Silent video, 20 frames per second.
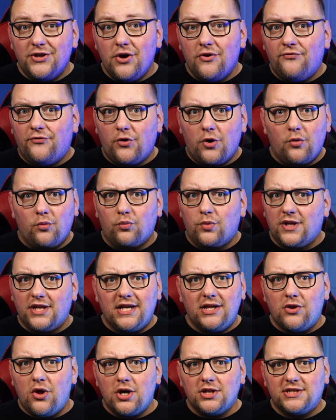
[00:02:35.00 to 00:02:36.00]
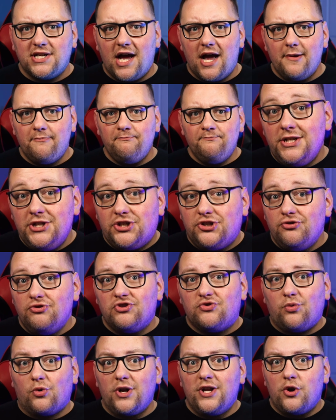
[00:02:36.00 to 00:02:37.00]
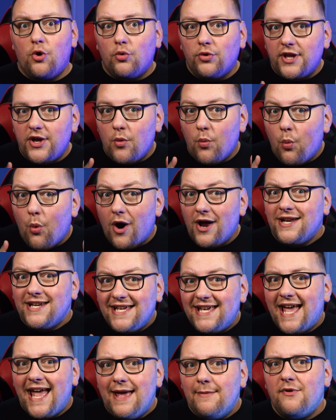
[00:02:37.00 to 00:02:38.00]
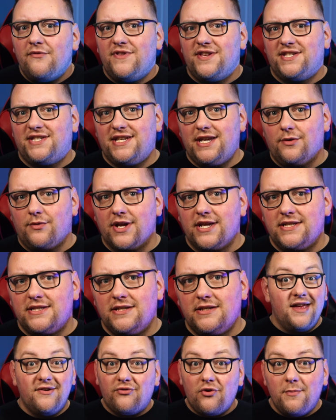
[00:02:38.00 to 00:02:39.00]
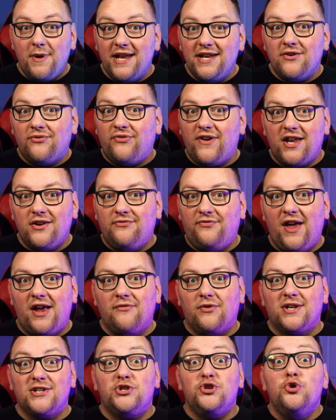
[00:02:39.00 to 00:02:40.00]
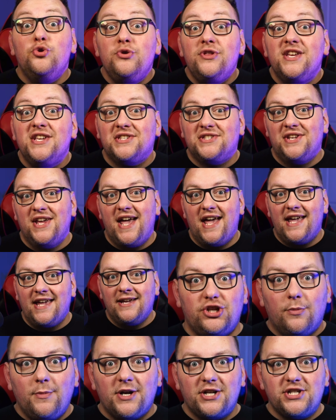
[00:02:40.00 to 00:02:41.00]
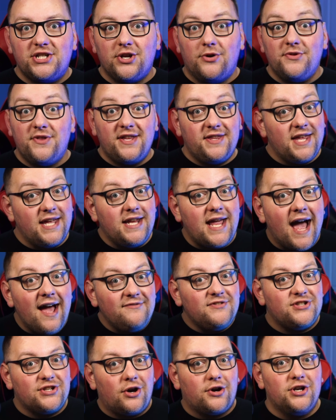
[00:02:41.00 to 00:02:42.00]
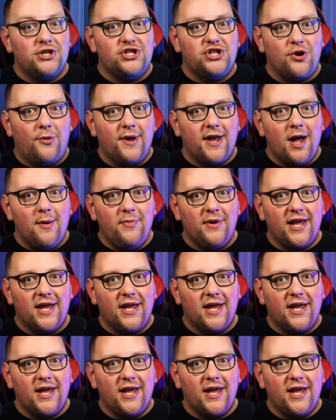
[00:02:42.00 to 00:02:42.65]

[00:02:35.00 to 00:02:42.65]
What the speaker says: though for a really long time, these shoes were in only one game of the series, they've remained a fan favorite to this day. So much so that they have started showing up